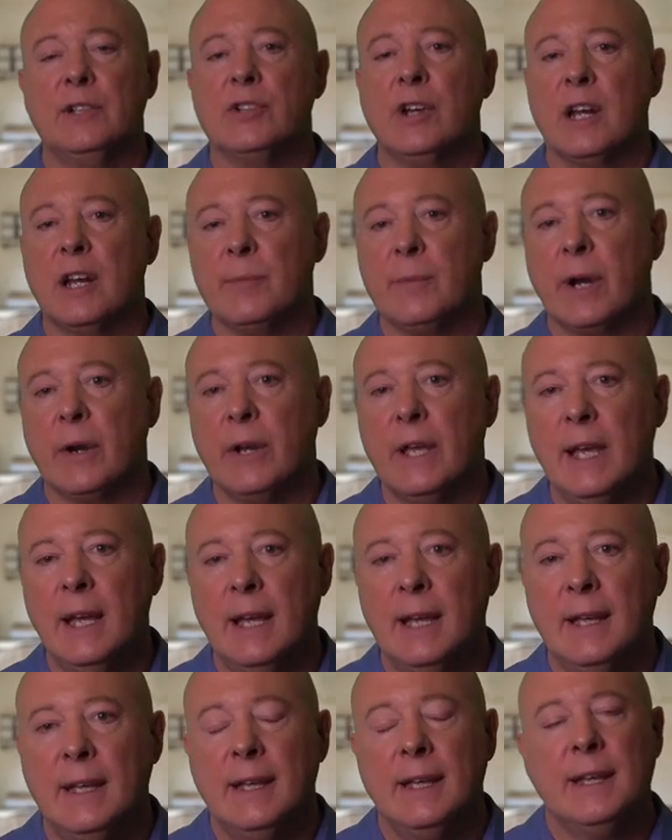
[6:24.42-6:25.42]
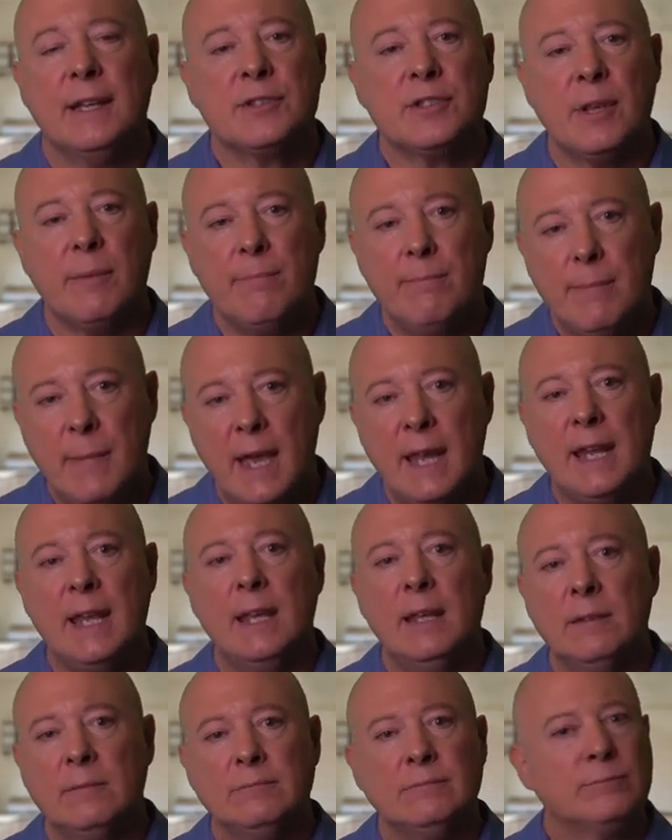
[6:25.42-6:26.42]
John and Mary, is that
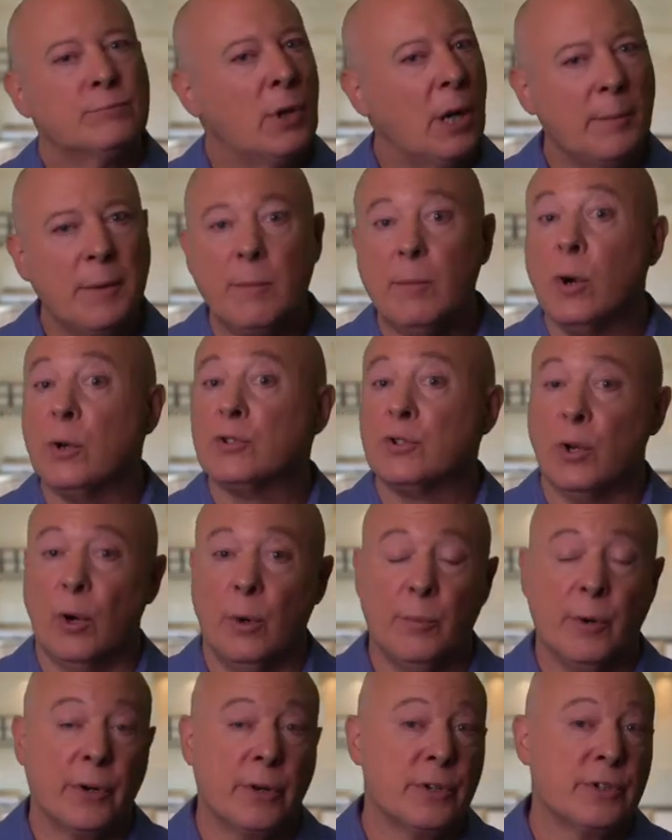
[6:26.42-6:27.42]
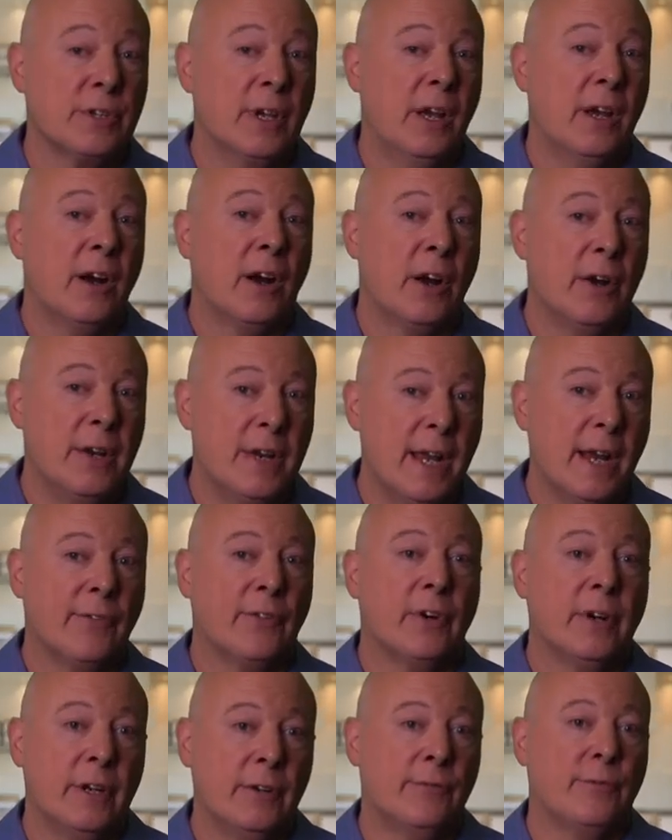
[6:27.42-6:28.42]
many, probably most homeowners, are
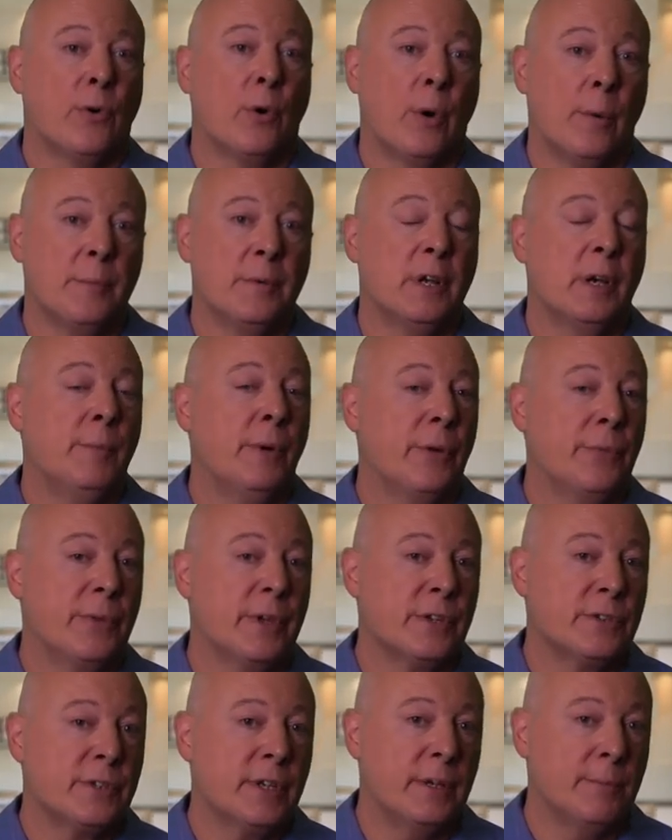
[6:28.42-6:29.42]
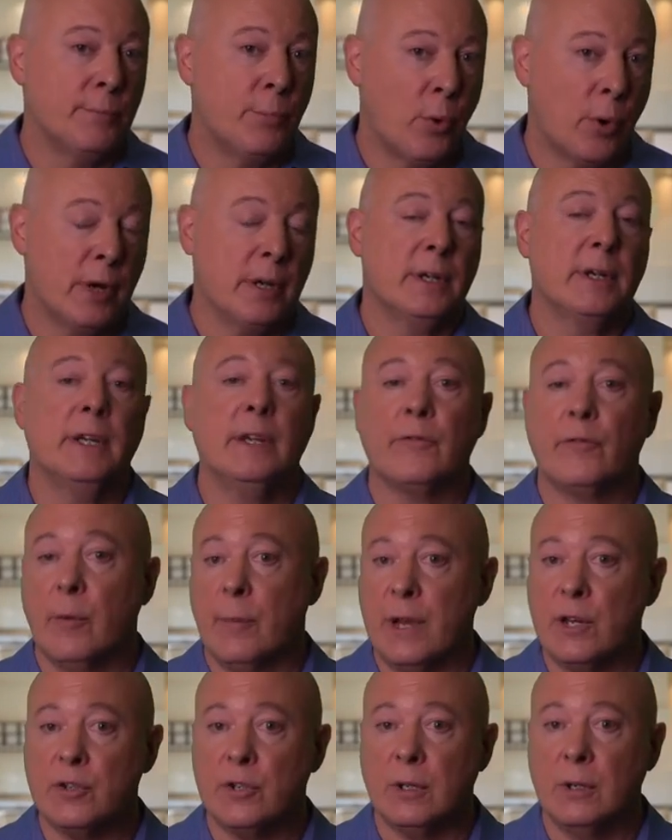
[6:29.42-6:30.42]
never informed about this important
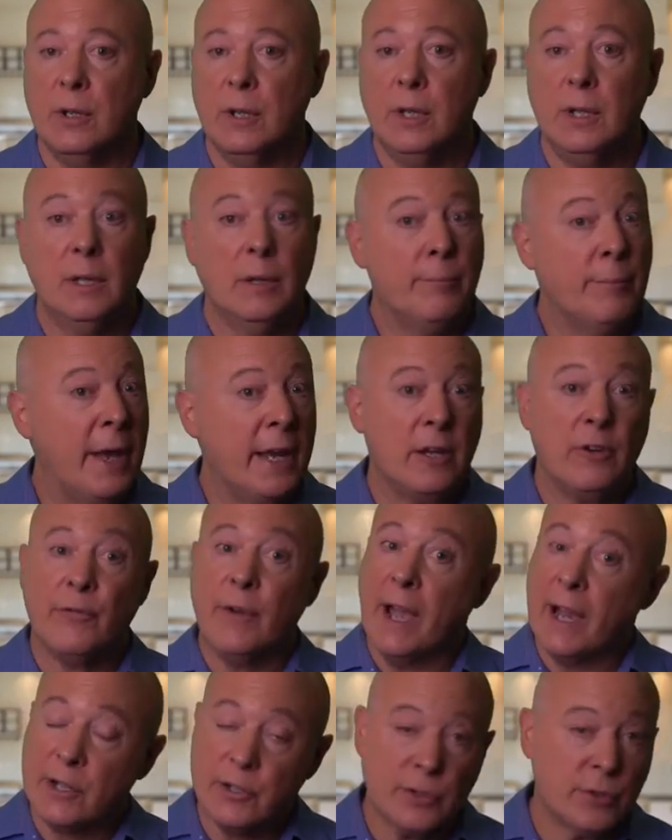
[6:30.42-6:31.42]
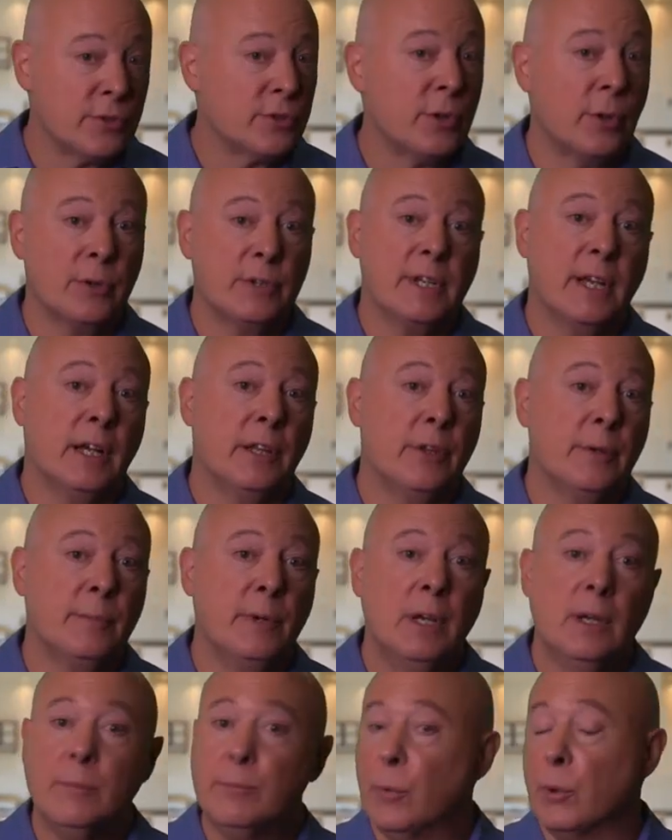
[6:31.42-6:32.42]
information. Manufacturers don't tell them,
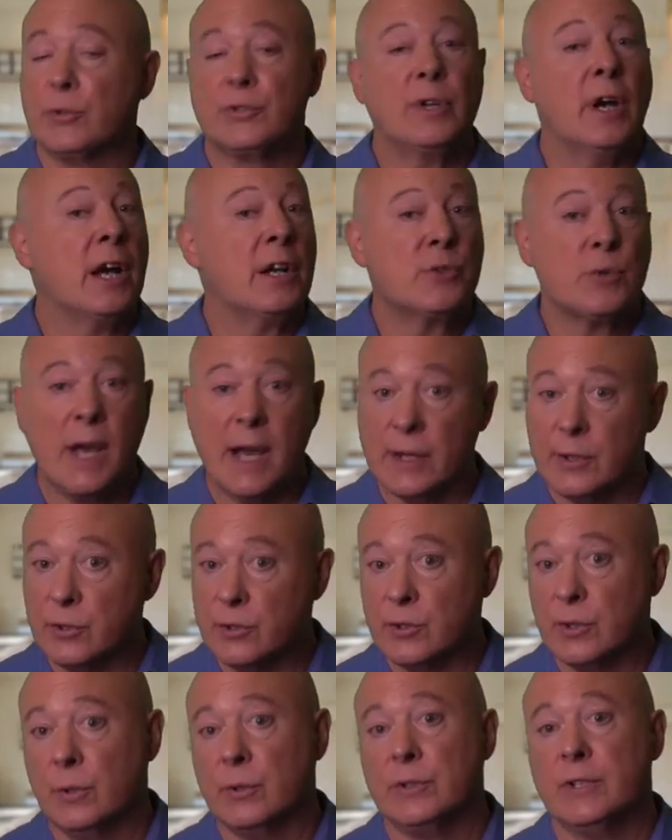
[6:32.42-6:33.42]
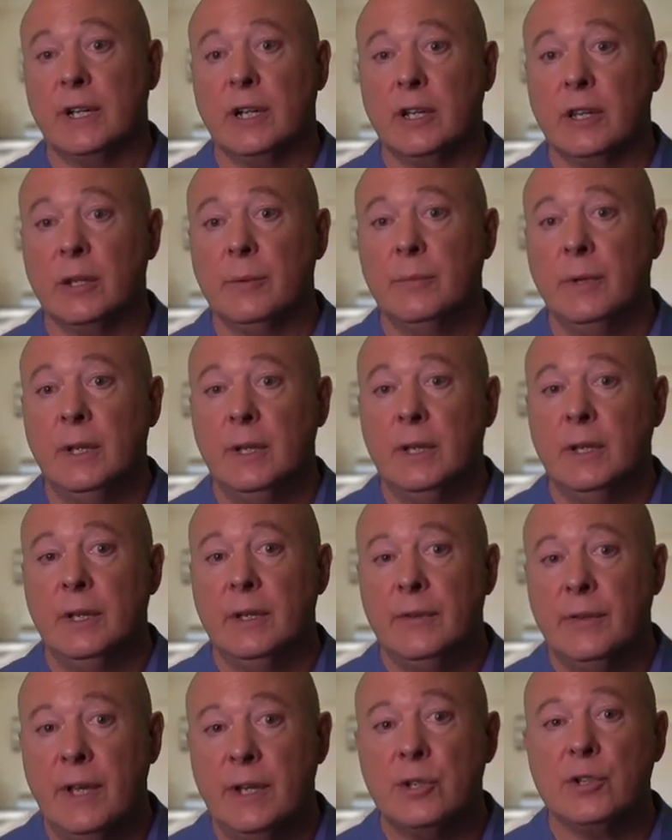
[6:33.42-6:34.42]
most contractors don't tell them,
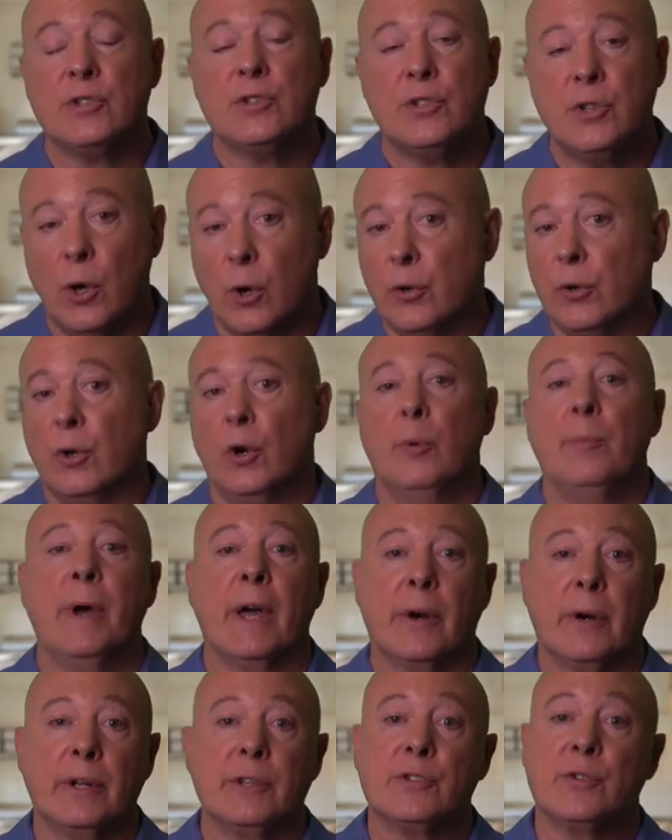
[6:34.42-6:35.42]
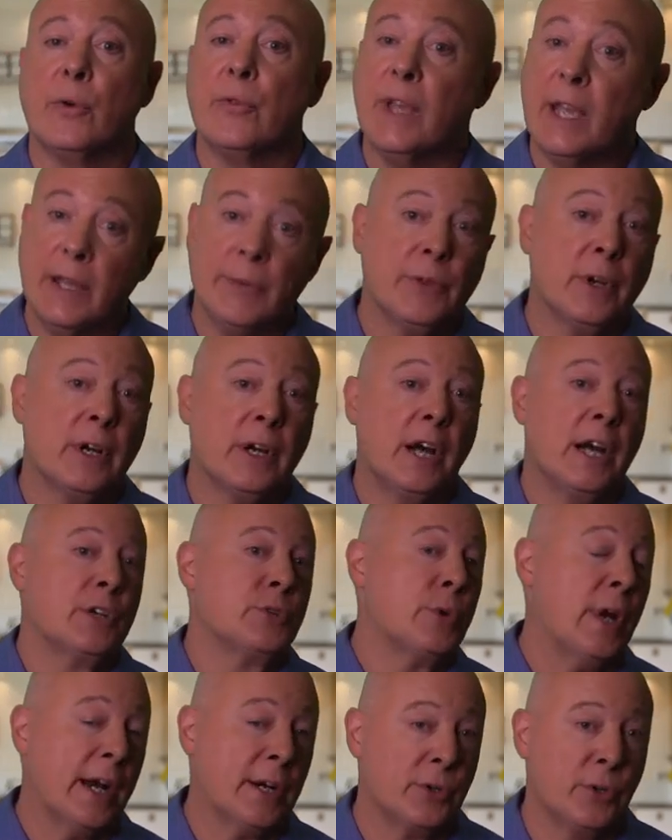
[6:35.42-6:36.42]
they just don't know better. And so they get their
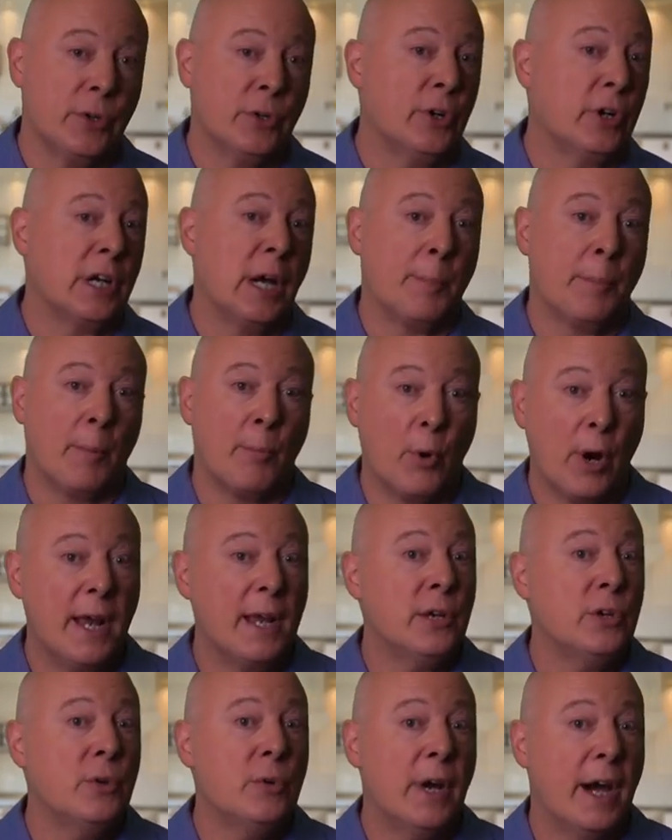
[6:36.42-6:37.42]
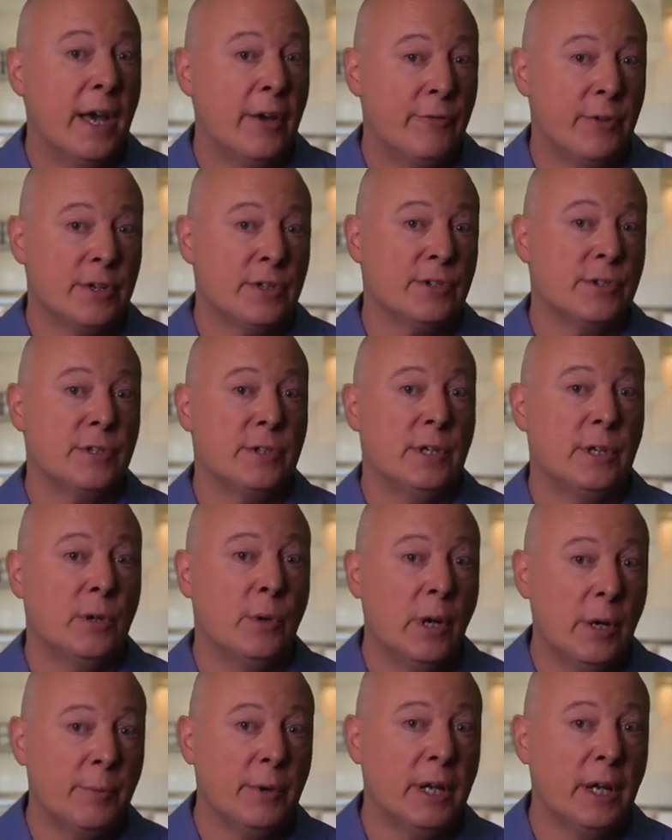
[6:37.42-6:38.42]
contractor to hook up a brand new high efficiency
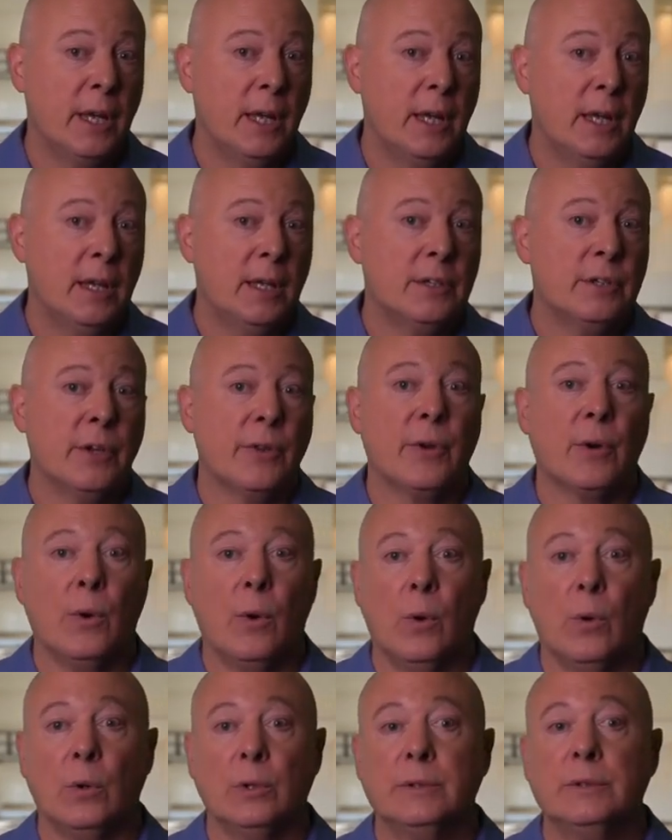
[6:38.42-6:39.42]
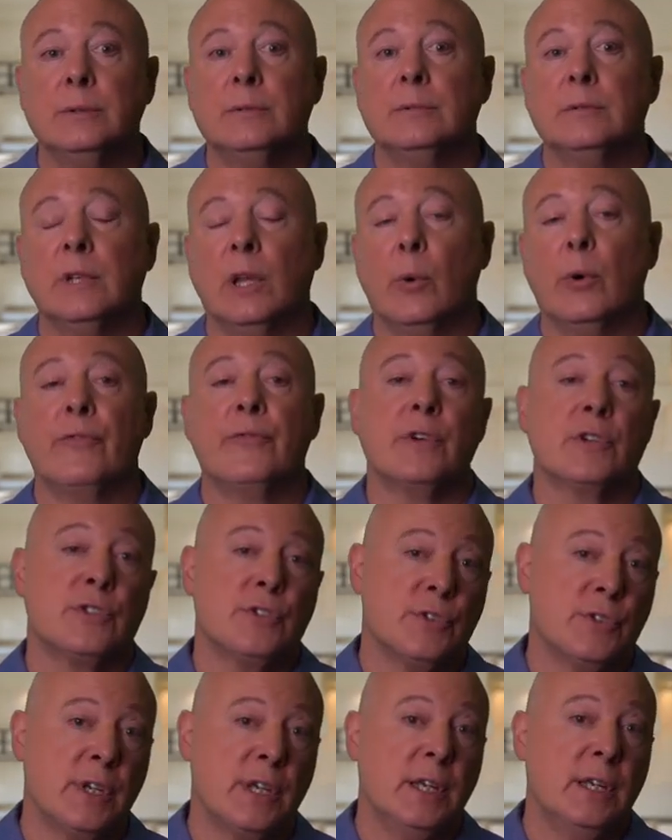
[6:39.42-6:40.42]
equipment to their old low
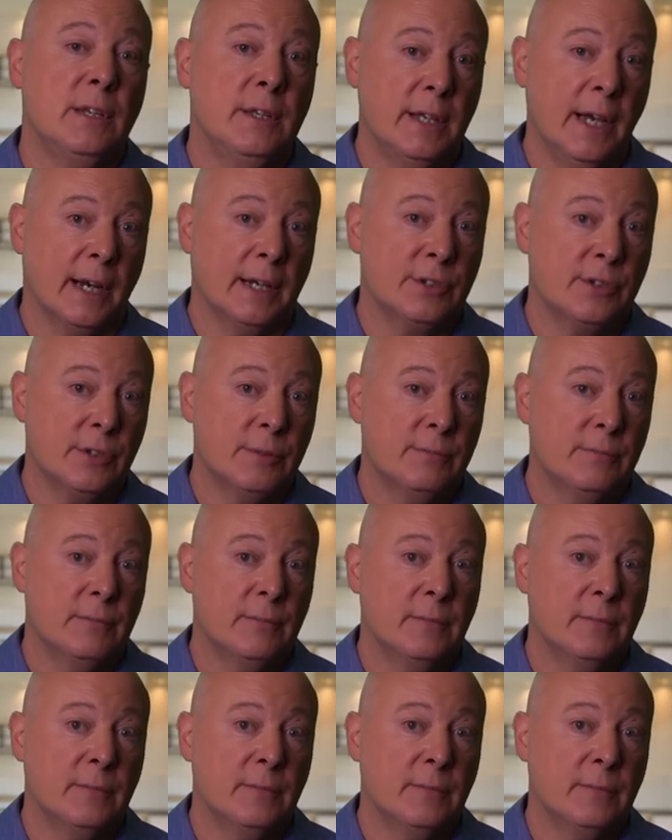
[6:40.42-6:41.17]
efficiency ducts.